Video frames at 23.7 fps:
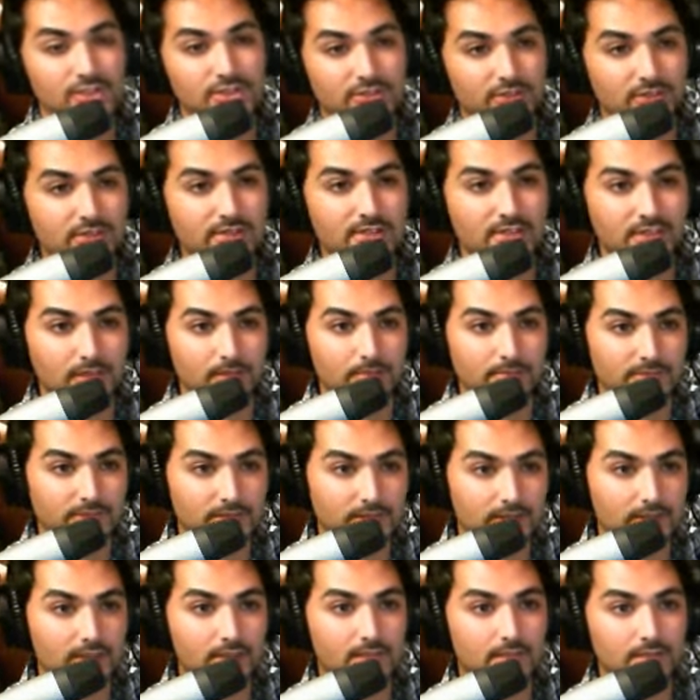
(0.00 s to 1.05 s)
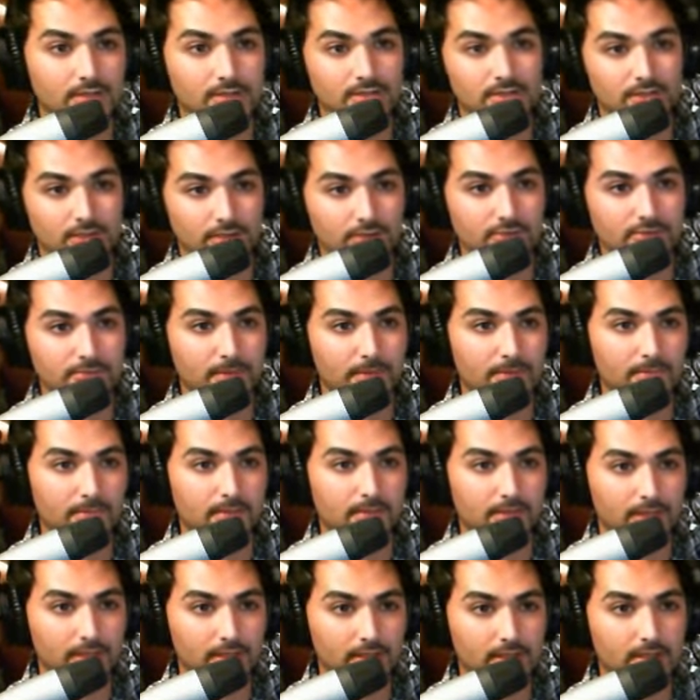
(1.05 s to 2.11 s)
Yeah, she saw TMZ here. She knows
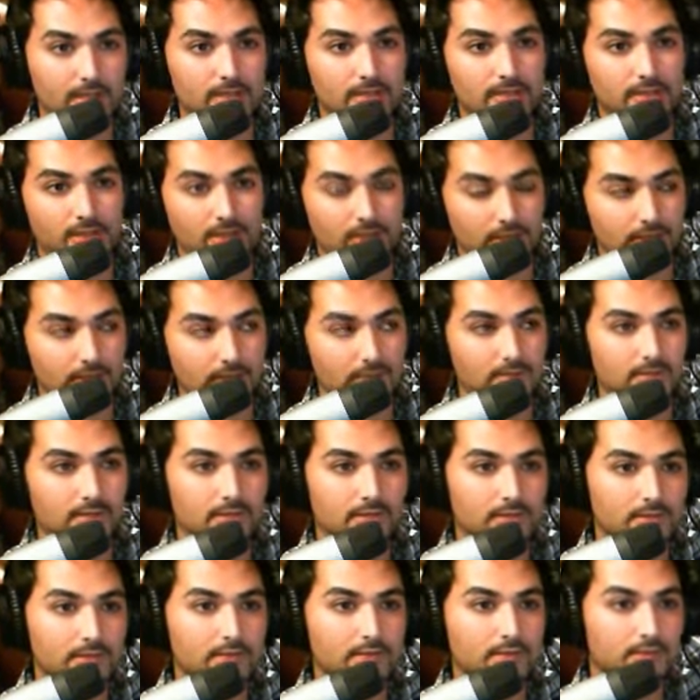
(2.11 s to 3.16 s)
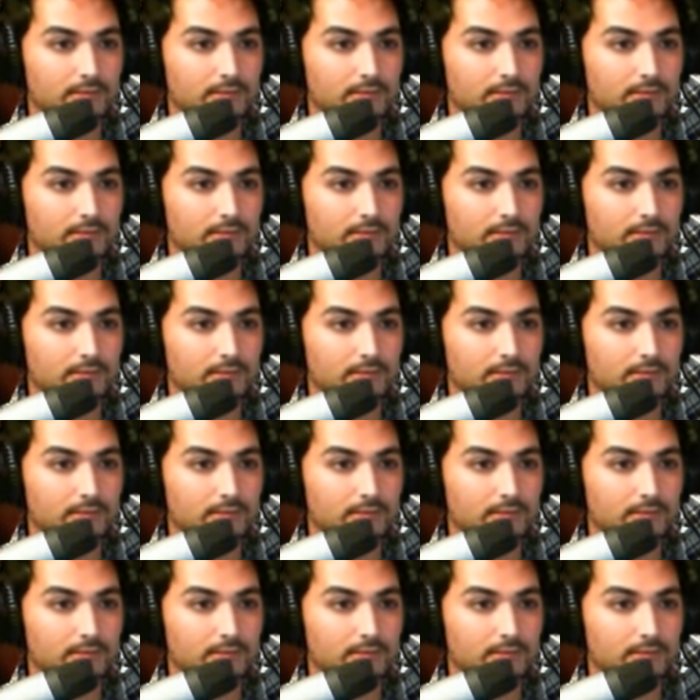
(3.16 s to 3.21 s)
people are here. They're gonna.